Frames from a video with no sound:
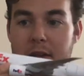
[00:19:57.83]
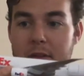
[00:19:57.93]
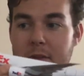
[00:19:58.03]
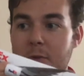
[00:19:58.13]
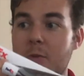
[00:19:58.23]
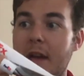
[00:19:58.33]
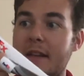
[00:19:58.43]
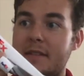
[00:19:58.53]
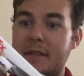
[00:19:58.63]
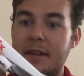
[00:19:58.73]
to
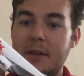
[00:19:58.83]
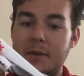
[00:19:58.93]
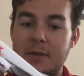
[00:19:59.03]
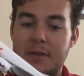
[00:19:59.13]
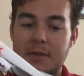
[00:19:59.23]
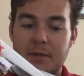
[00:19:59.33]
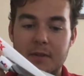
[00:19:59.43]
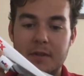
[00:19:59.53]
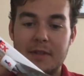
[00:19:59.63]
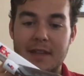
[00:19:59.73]
raise the nose.
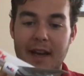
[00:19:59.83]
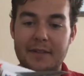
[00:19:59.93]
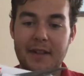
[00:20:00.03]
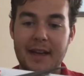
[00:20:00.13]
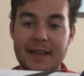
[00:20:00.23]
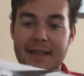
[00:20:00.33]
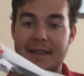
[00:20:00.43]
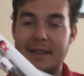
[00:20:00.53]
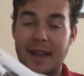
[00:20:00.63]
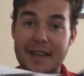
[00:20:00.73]
It's kind of like a